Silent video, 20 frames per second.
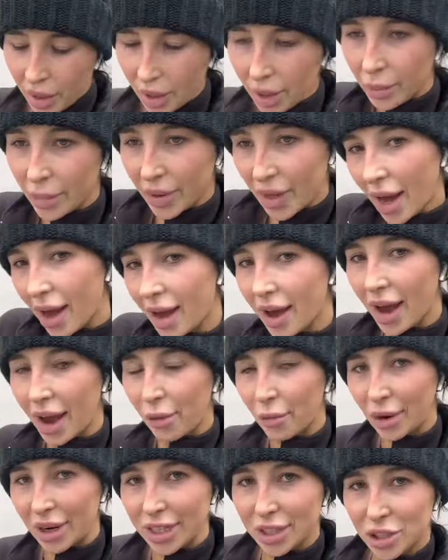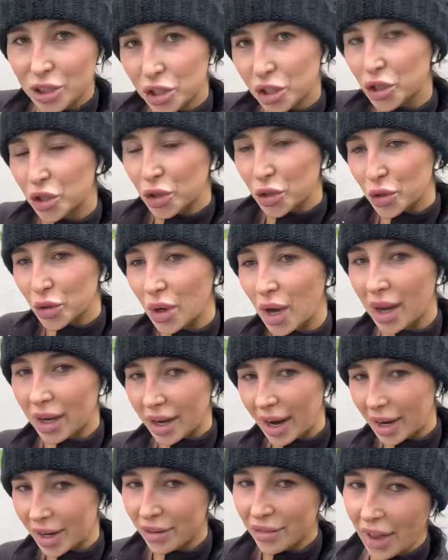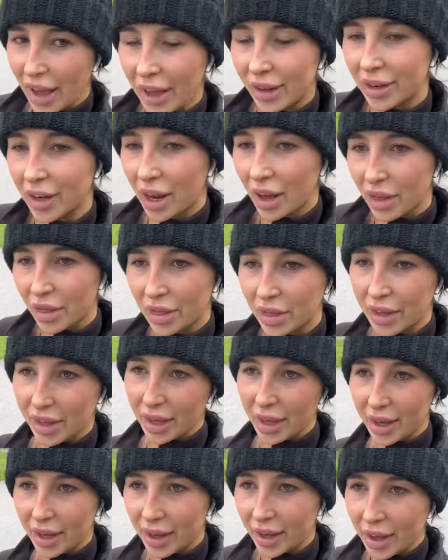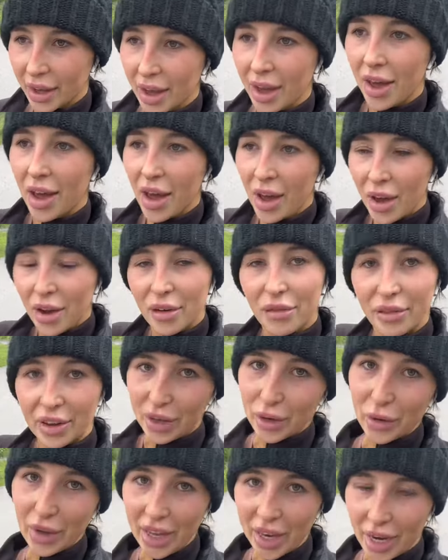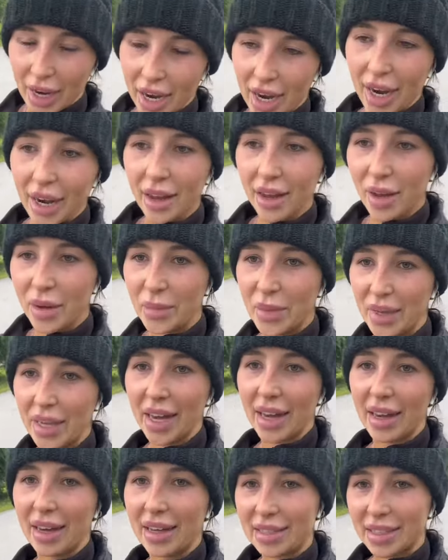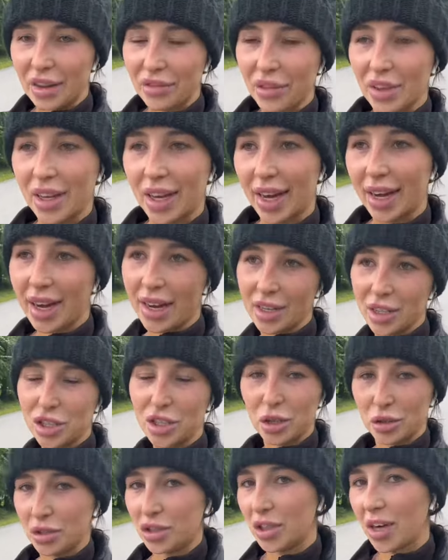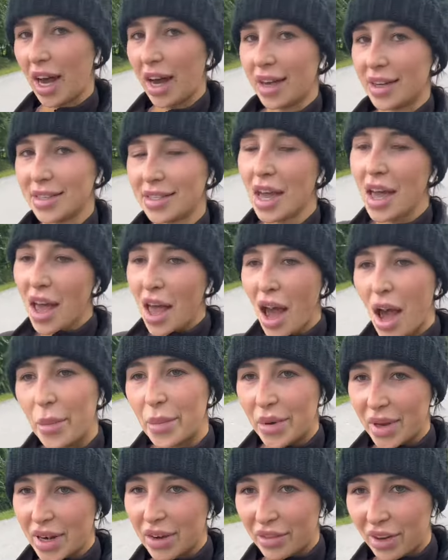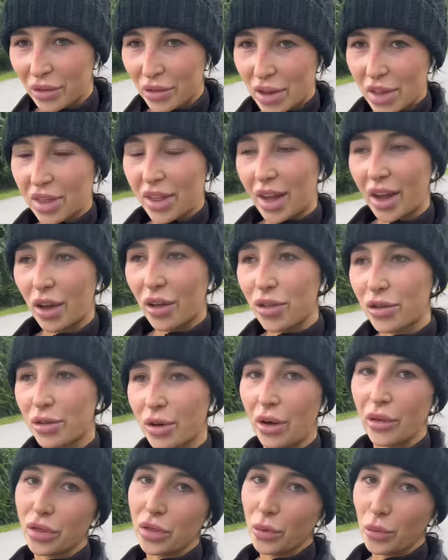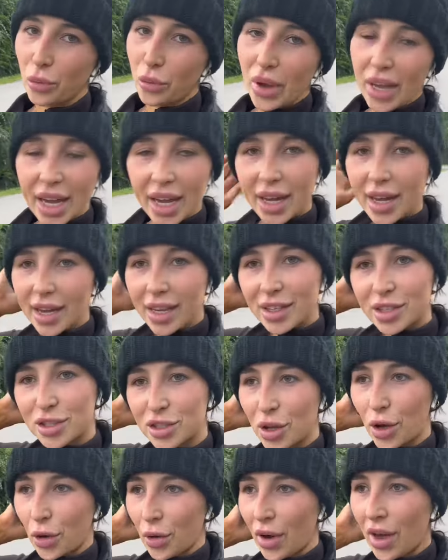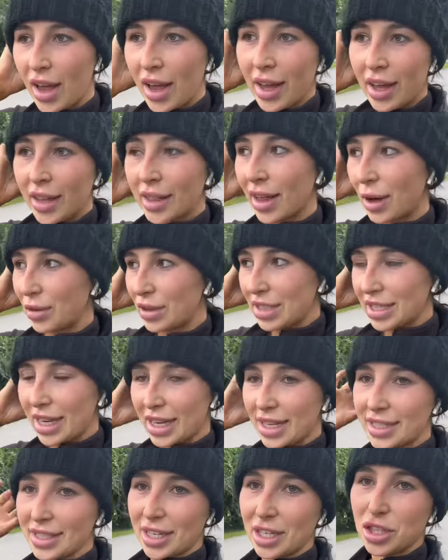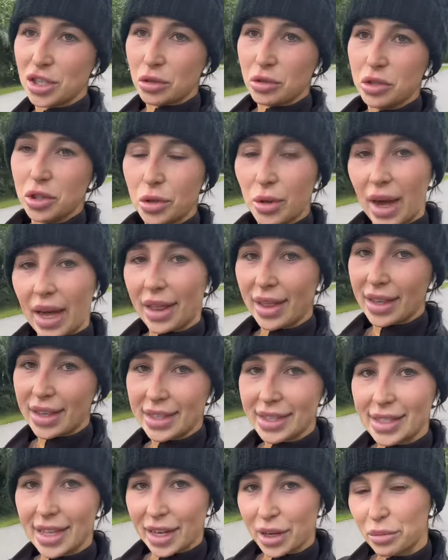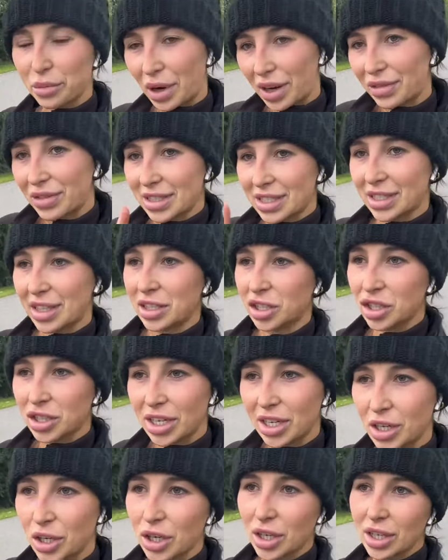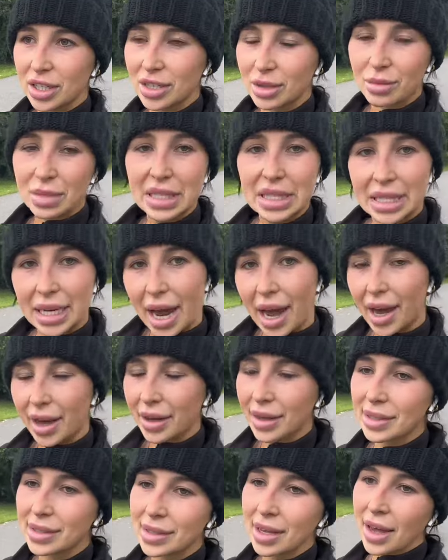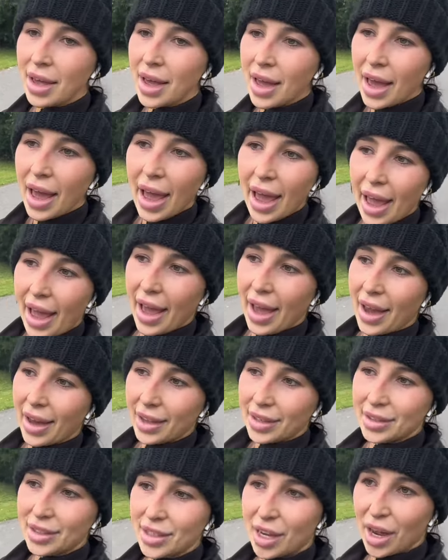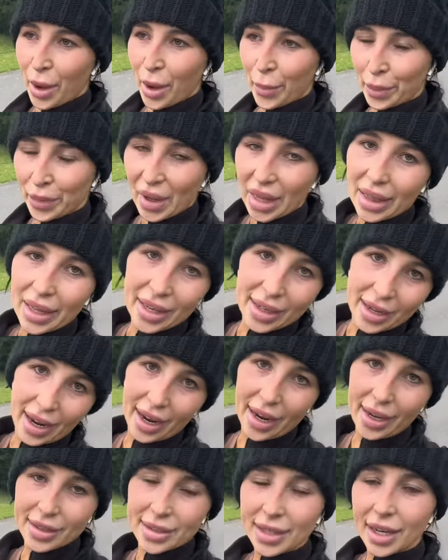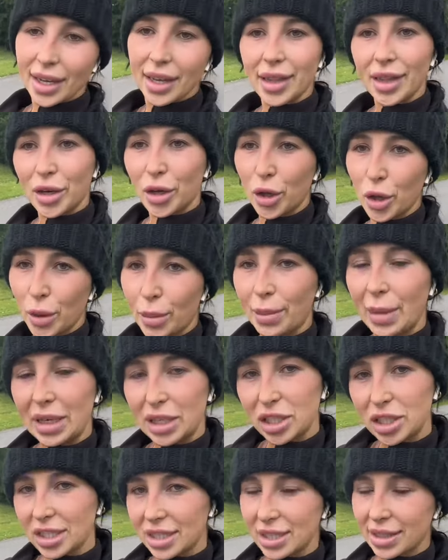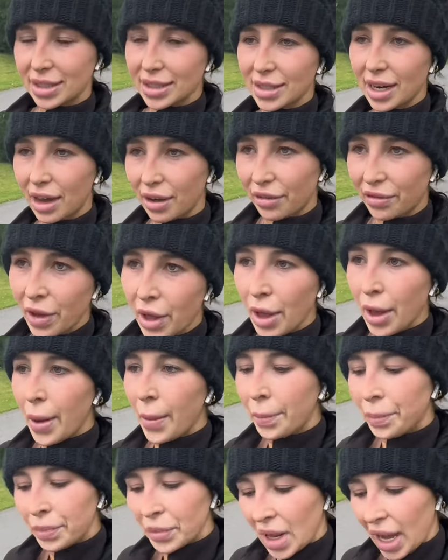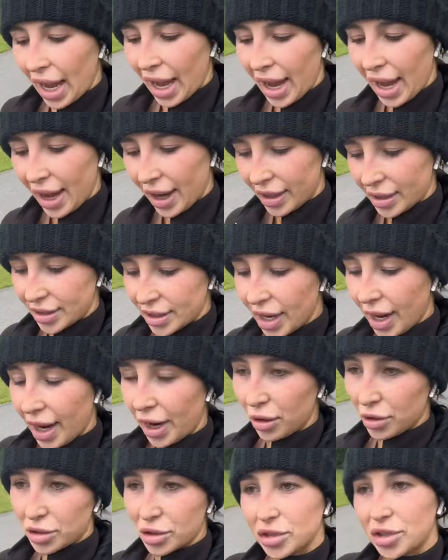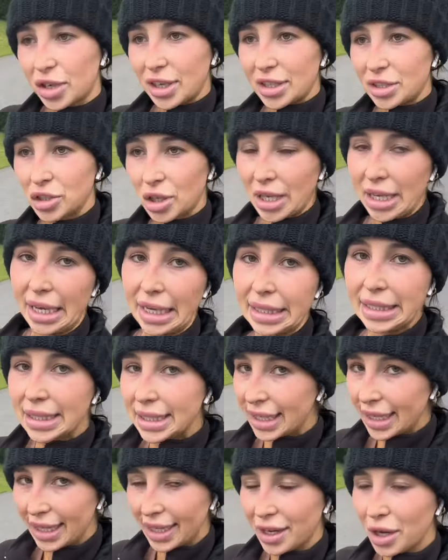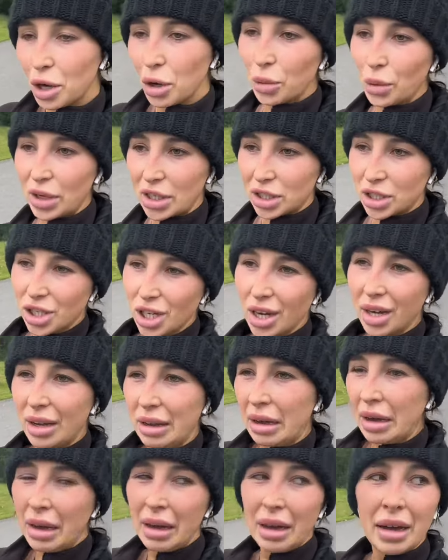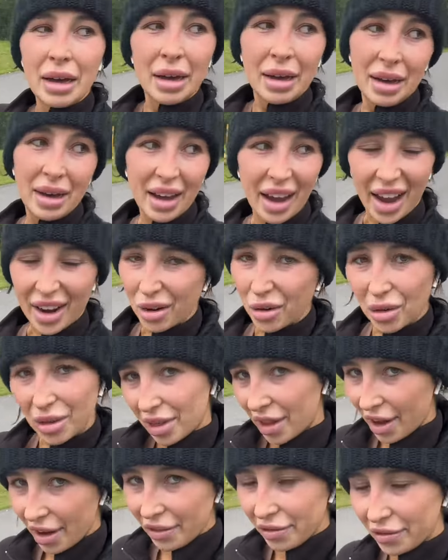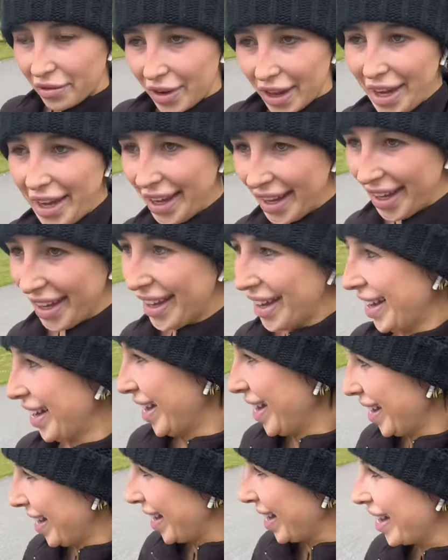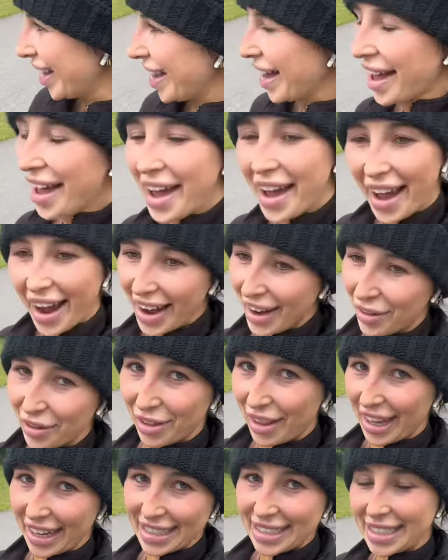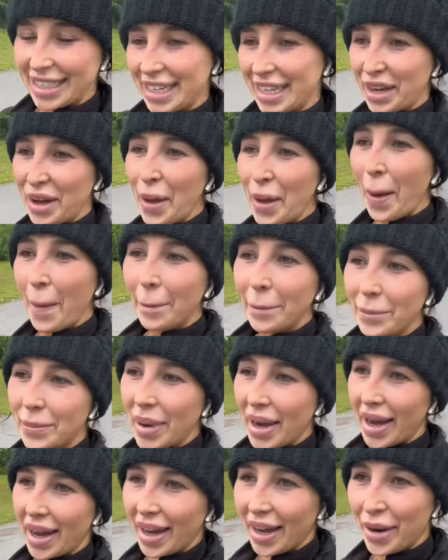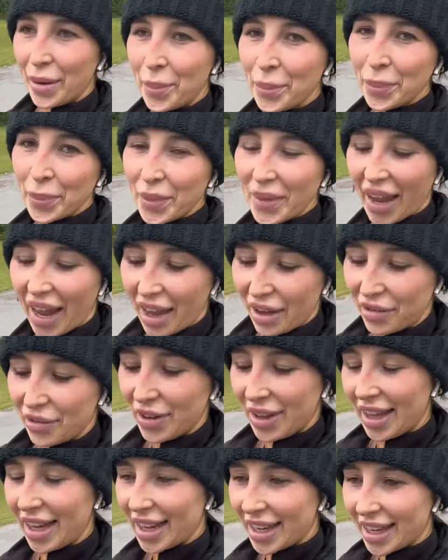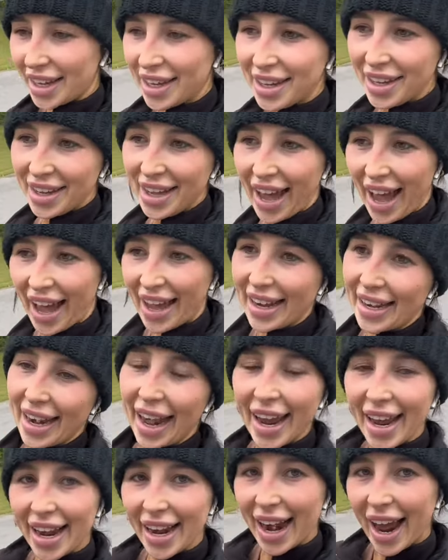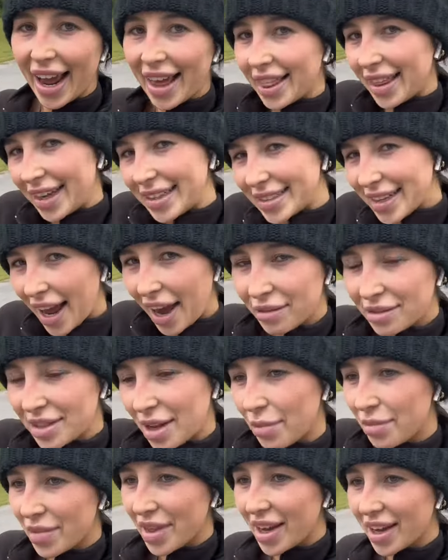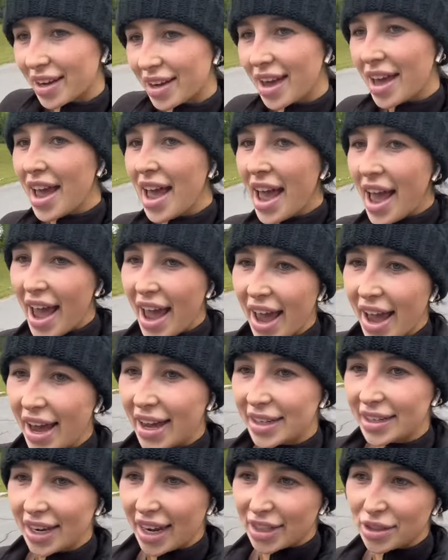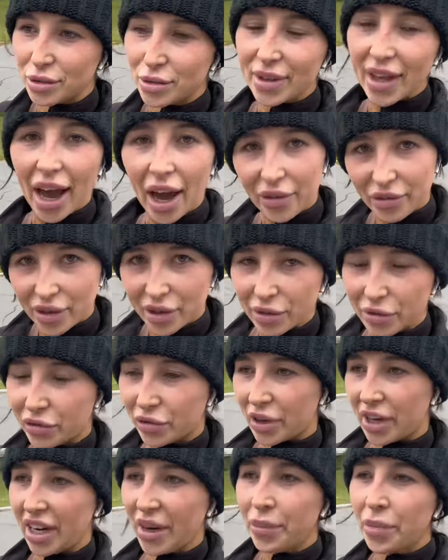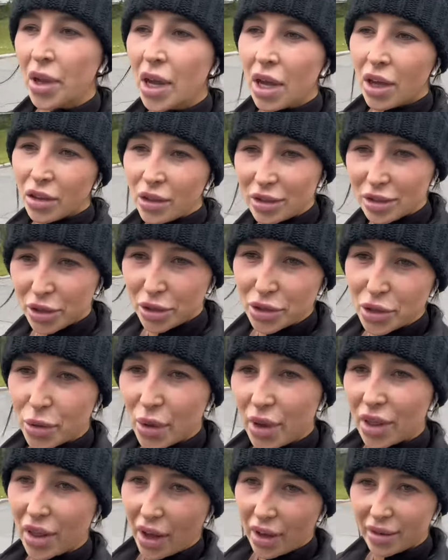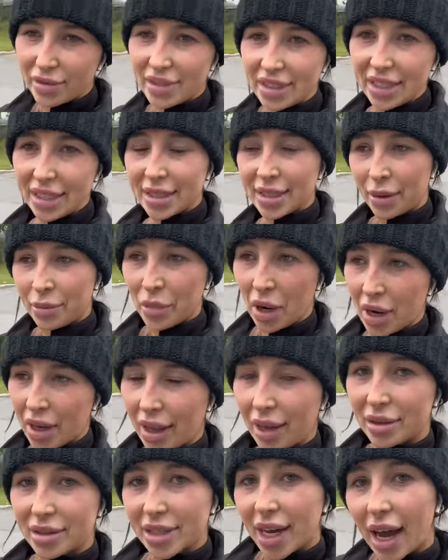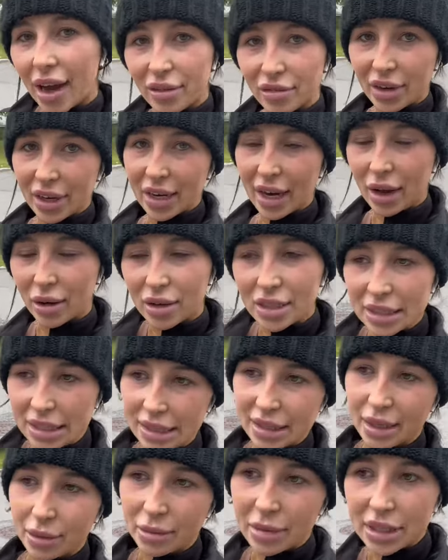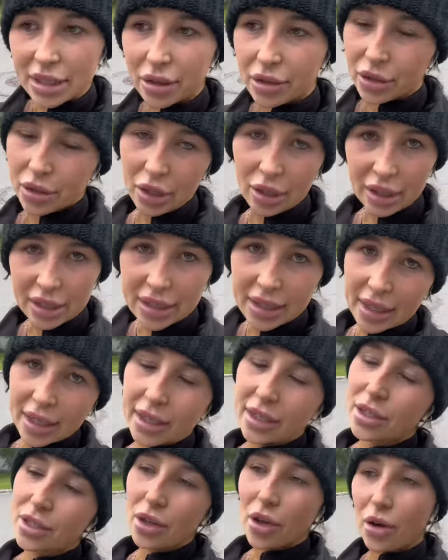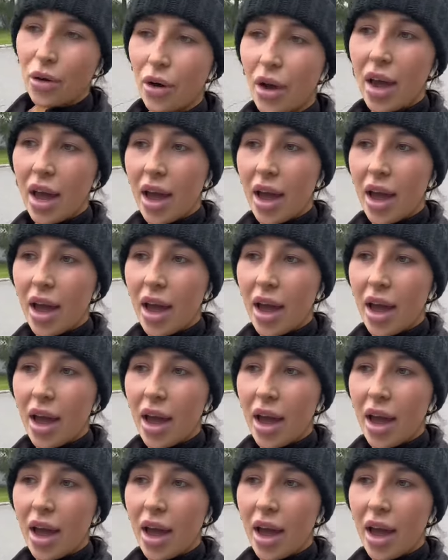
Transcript: But yeah, I wanted to kind of end the video here because I feel like I kind of showed you guys a bit of everything throughout the week. So that was nice. I showed you at least like breakfast, lunch, dinner, some snacks, and late night little munchies and stuff. And I also started drinking tea, which I don't love. I don't like tea, but I feel like at night I like to have something, and I do caffeine free. There's also a lot of teas I'm not allowed to have right now since I'm still nursing, so